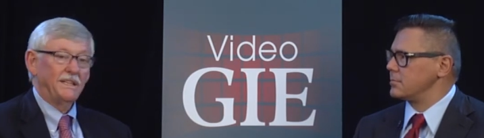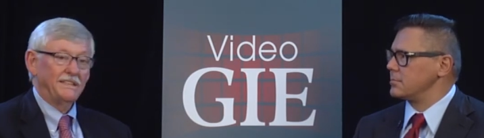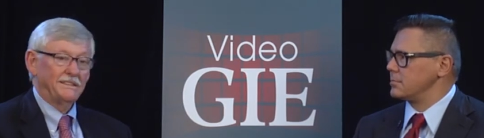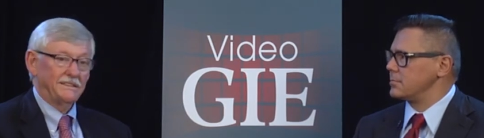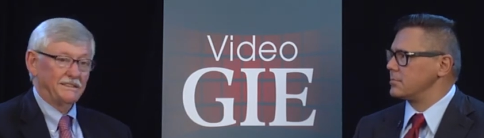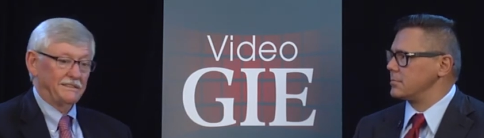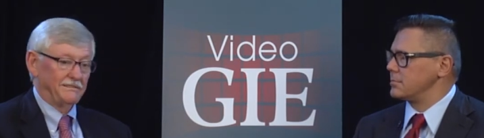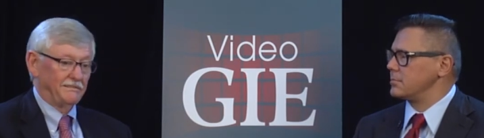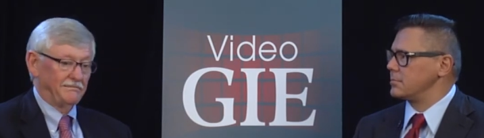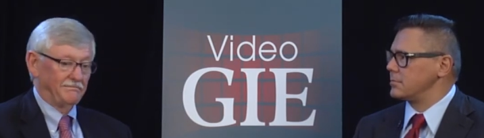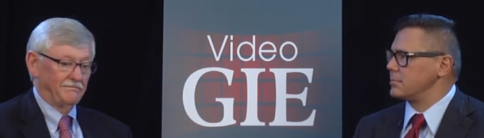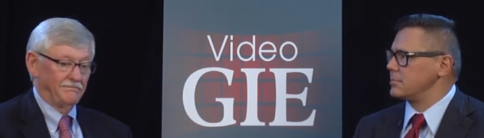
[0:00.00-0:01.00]

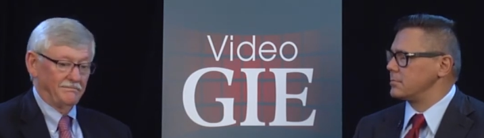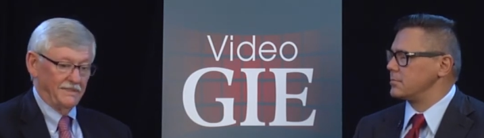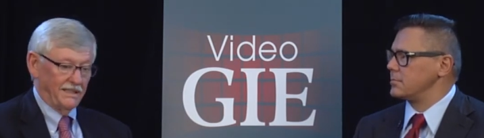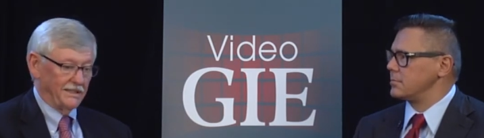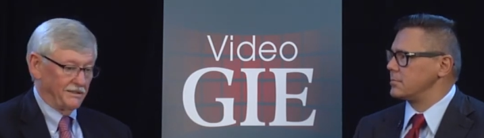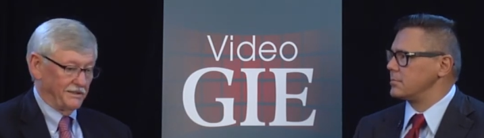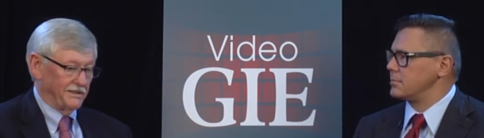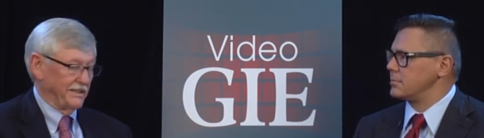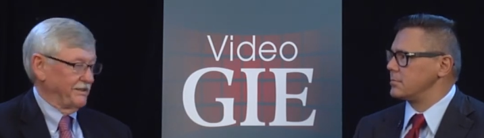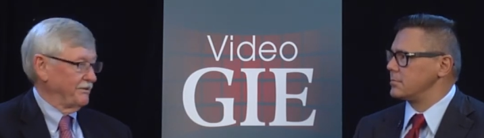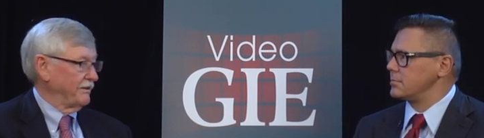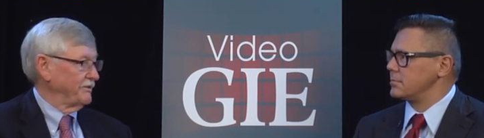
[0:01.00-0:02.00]
Speaker 1: Mason Medical
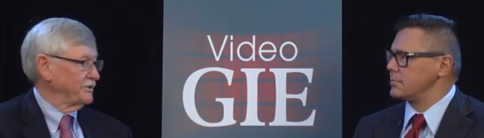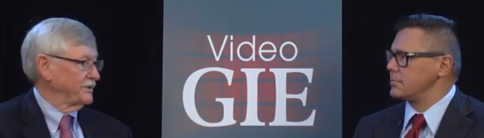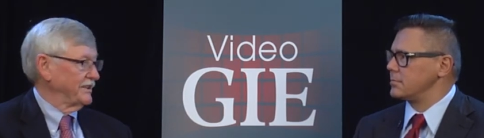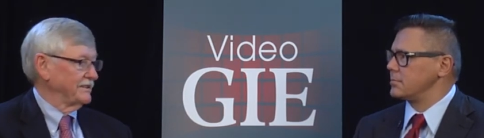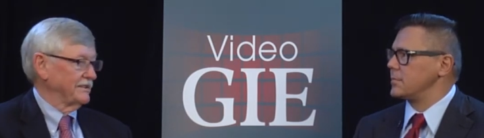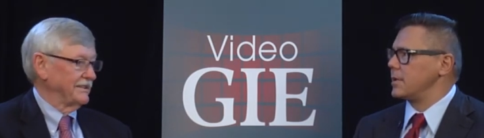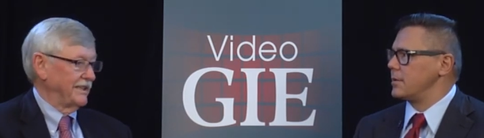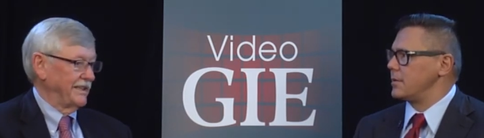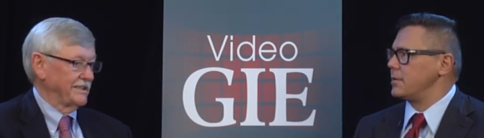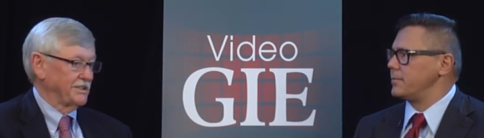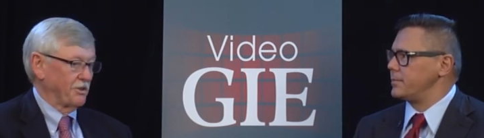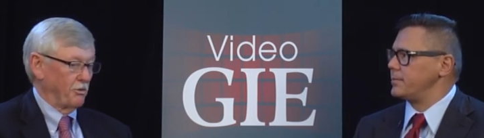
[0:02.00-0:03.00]
Center ever since, the
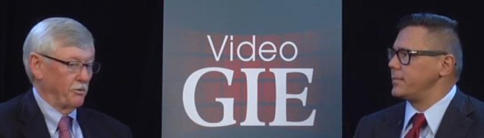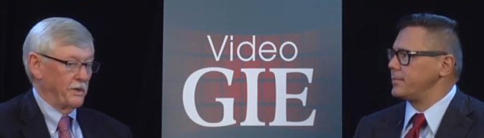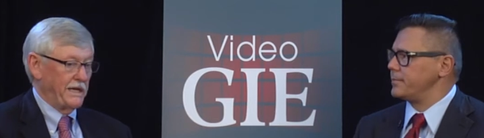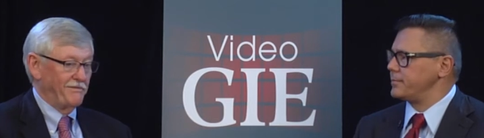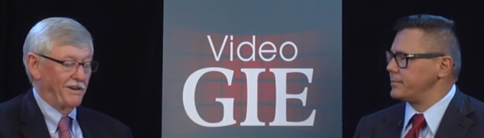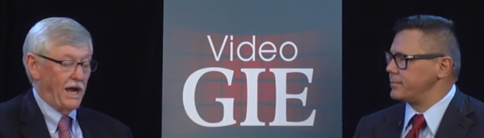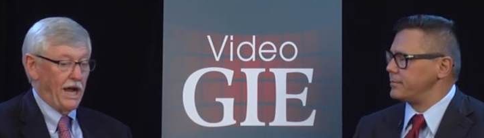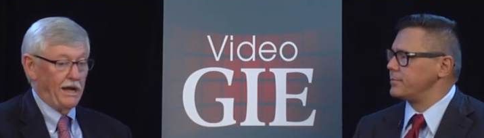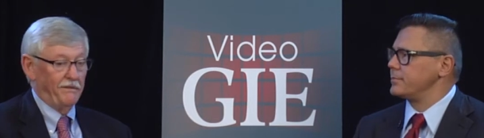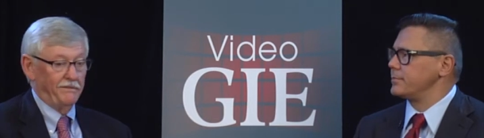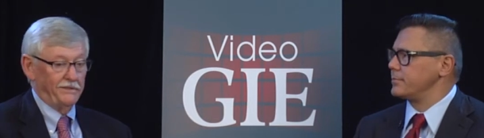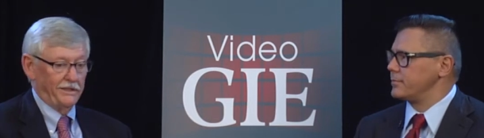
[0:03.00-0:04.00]
last
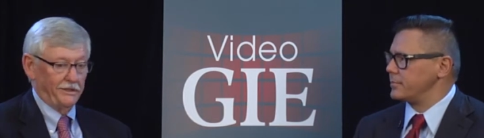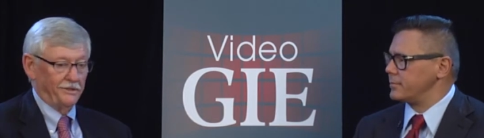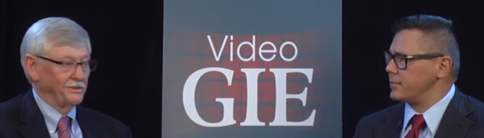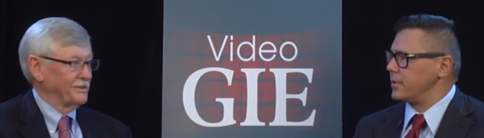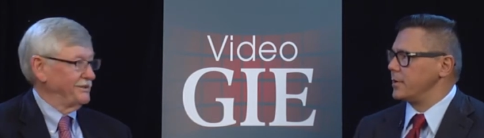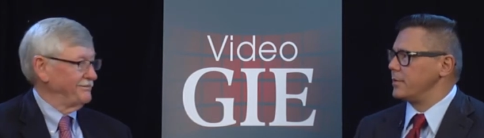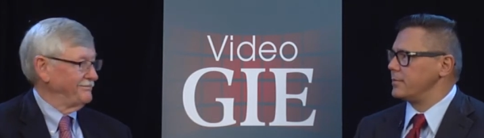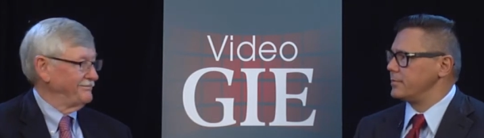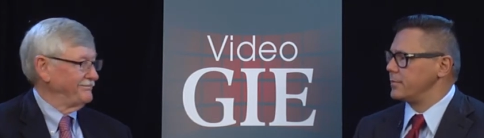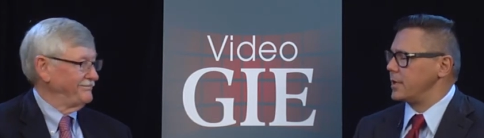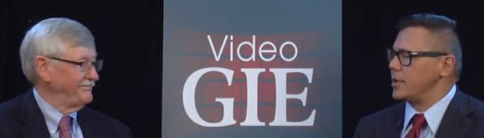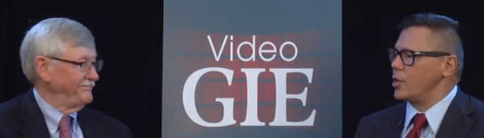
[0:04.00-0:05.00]
35 years. Right.
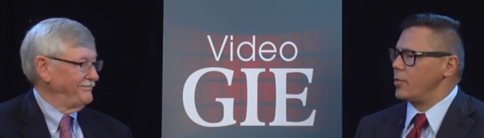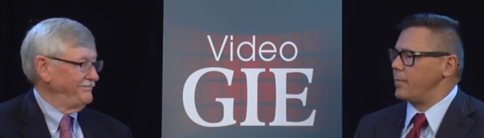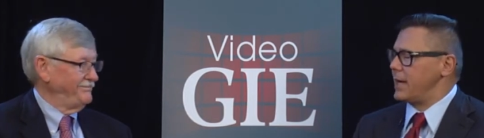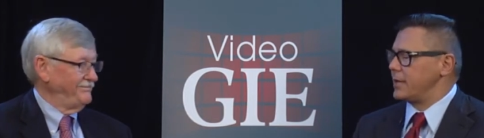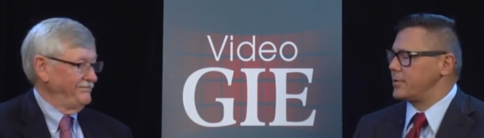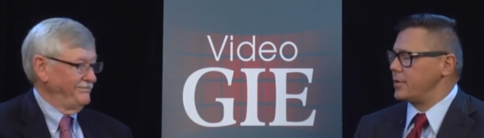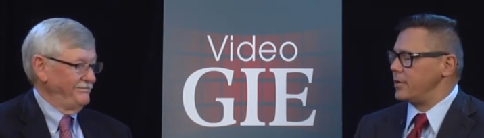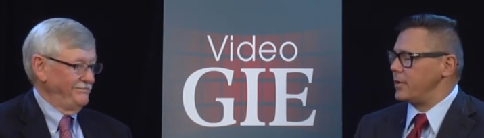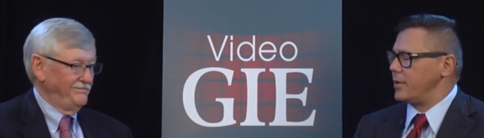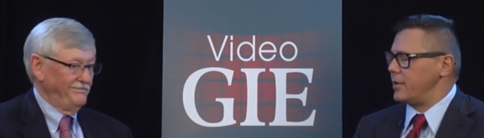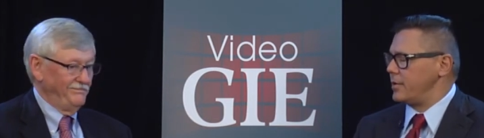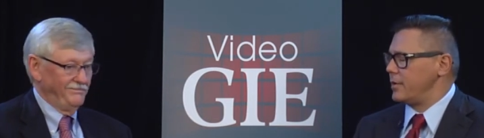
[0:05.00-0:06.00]
And going back to
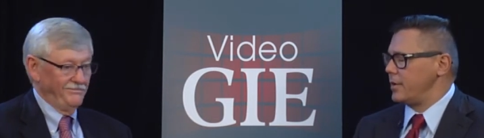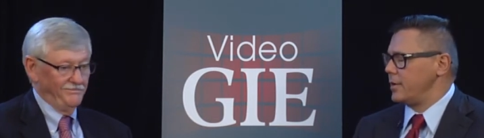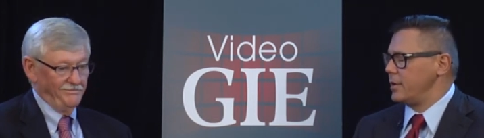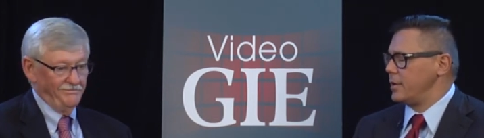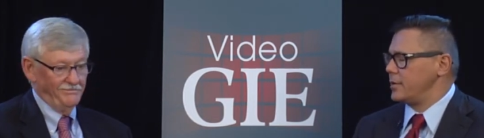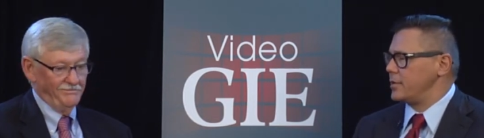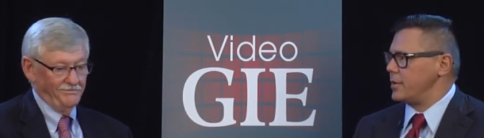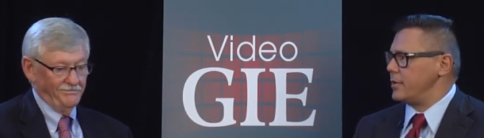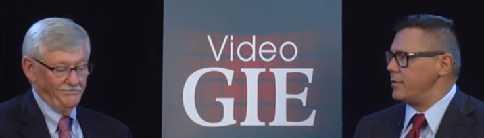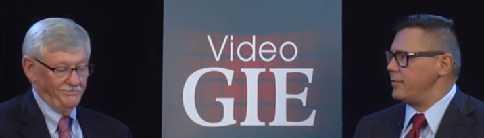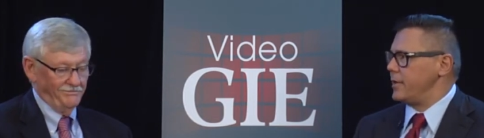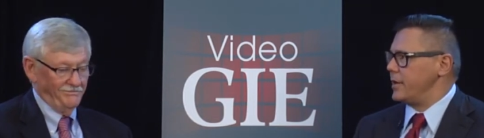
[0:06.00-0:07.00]
Speaker 2: the to
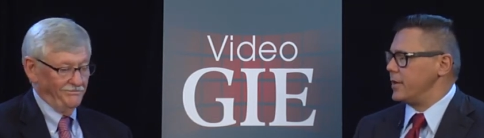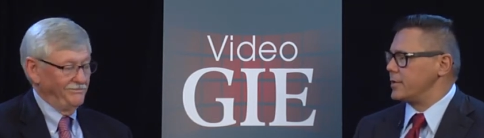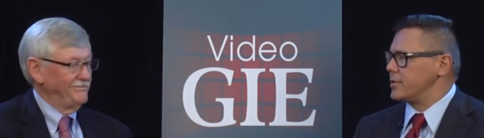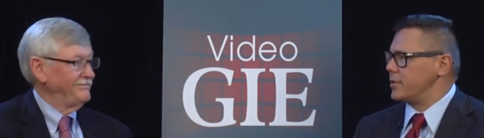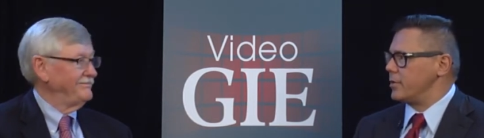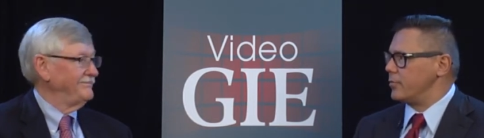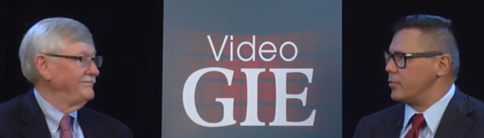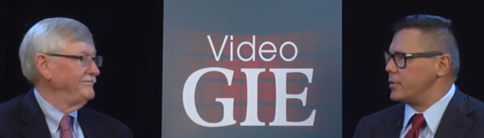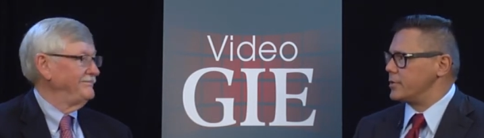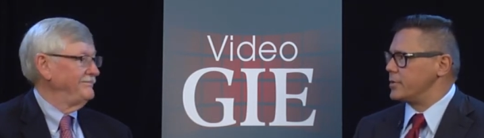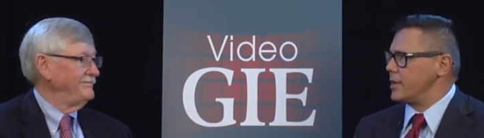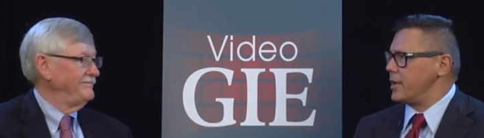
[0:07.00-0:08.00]
the Phoenix. It
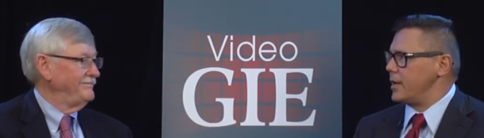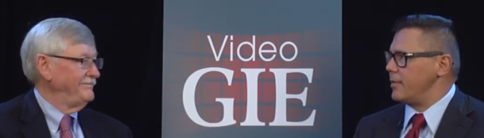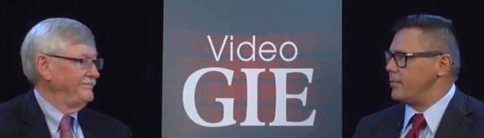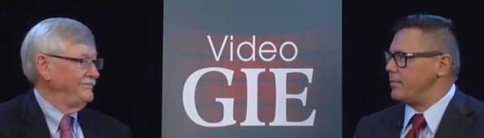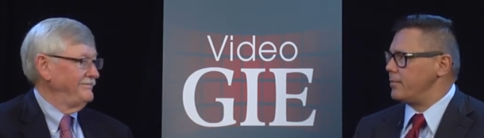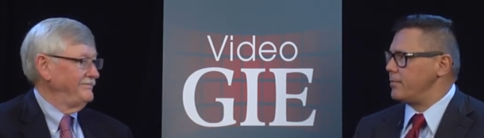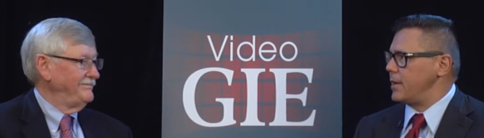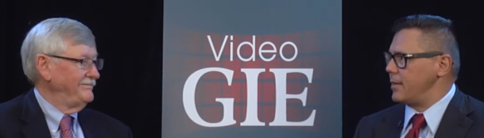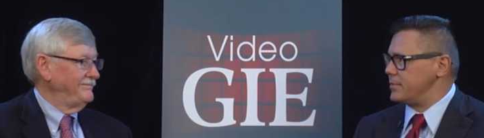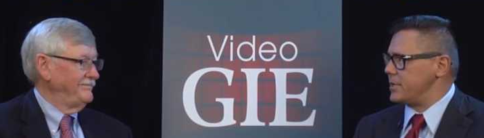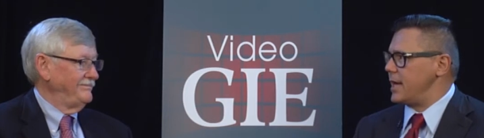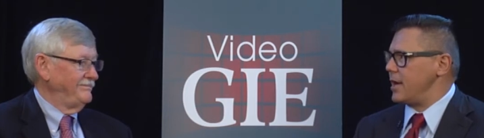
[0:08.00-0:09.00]
was uh,
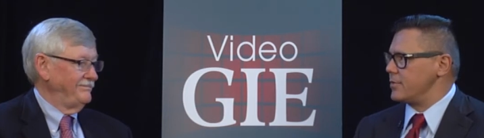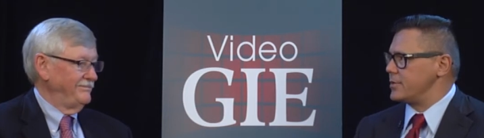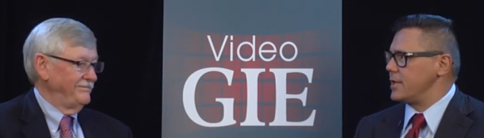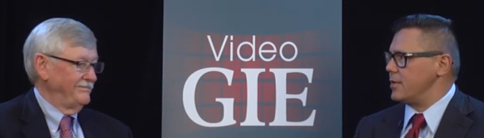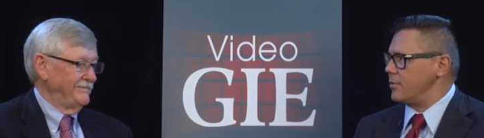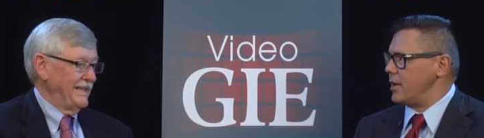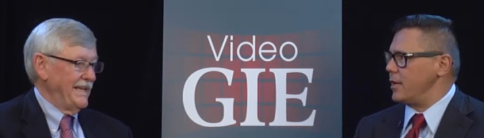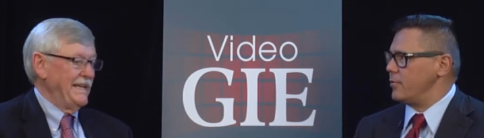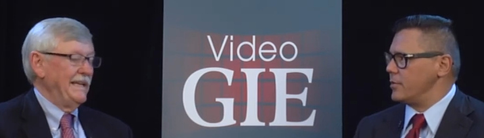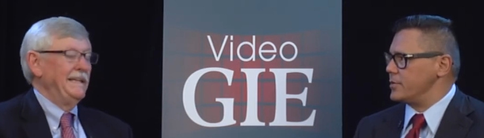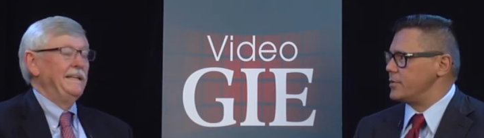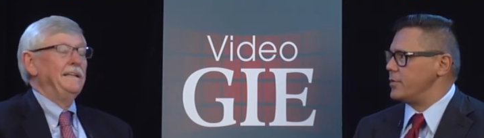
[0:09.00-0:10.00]
Bob Sanowski, right?
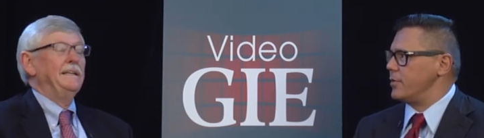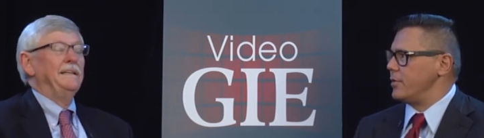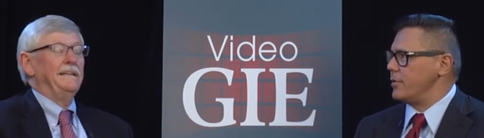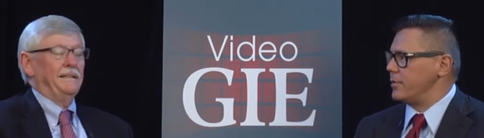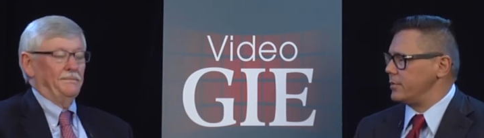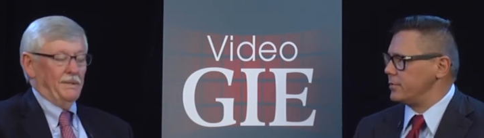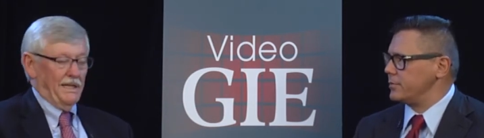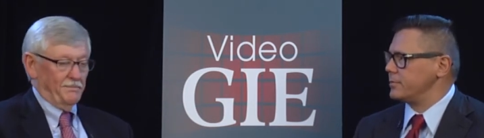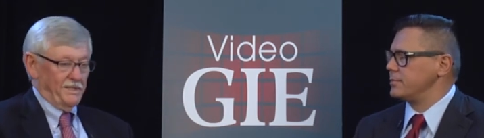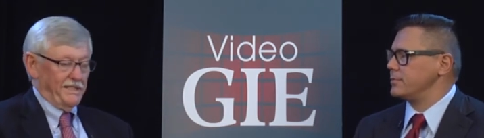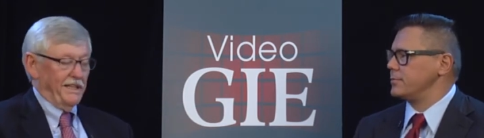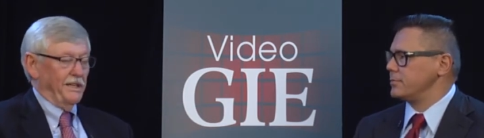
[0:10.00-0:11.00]
Was your
Speaker 1: Bob
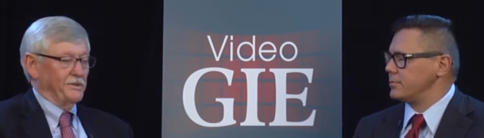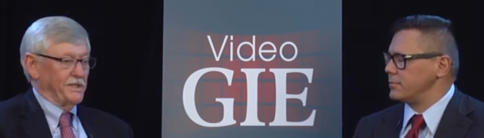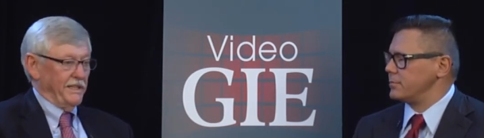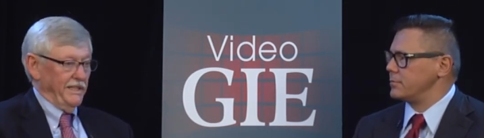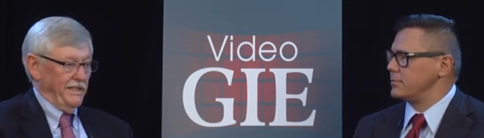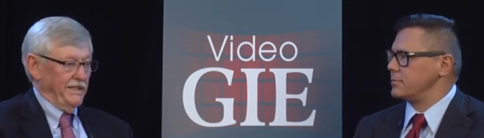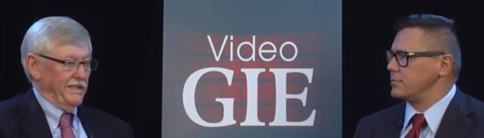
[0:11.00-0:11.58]
Sanowski,